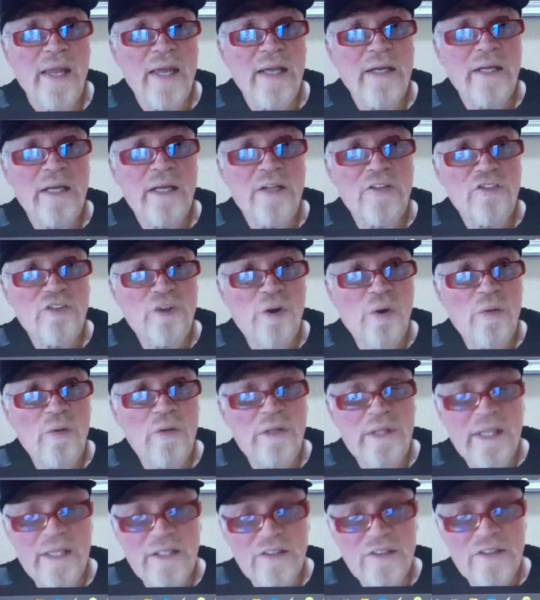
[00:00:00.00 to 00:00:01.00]
And so
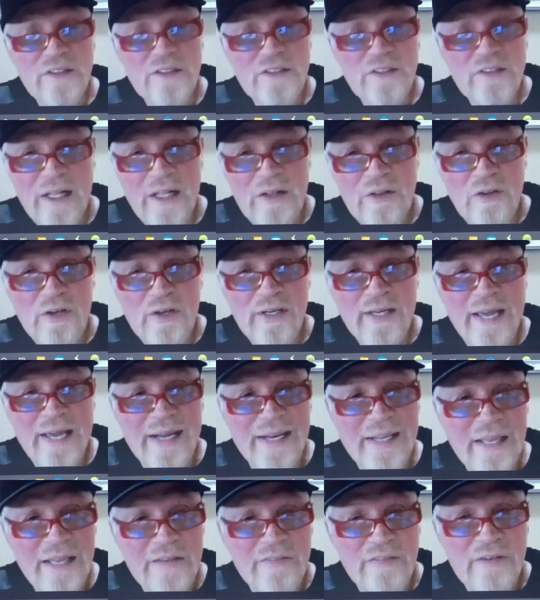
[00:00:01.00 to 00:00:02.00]
let's take a look at
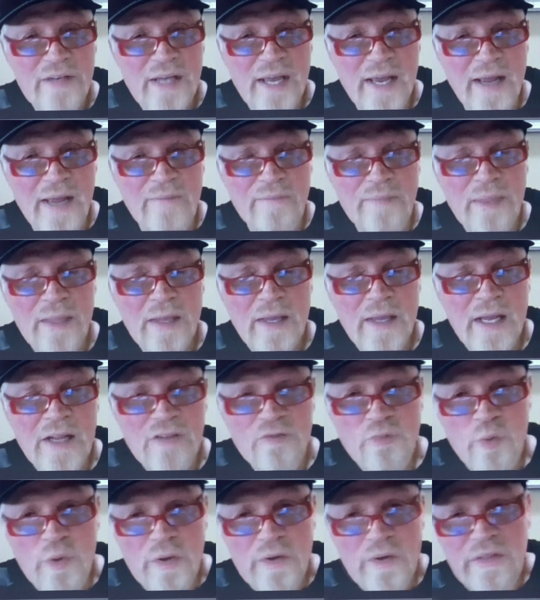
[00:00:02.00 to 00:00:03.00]
even that and
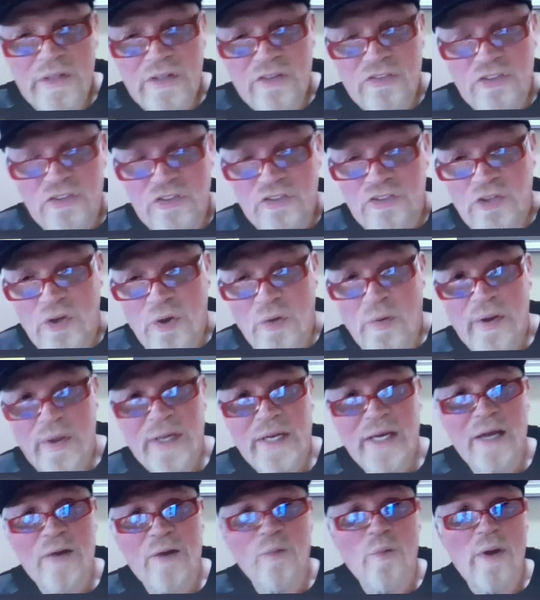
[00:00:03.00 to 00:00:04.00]
where this is going
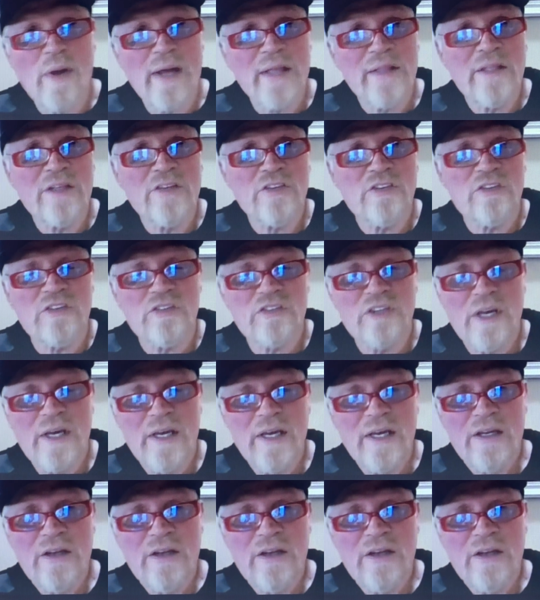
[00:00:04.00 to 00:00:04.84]
and why this is